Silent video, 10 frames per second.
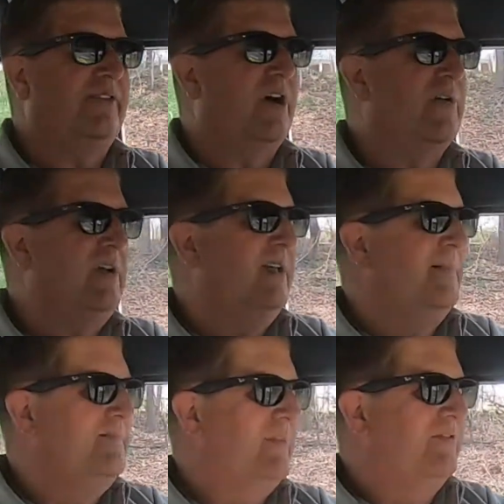
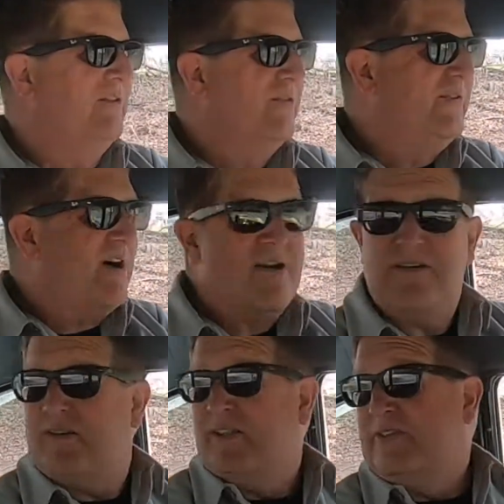So
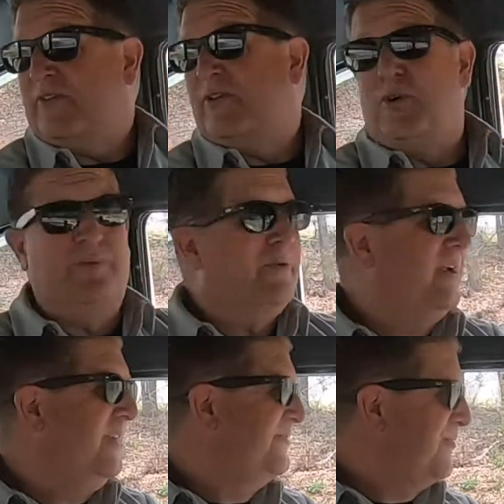far, and these are cold brakes,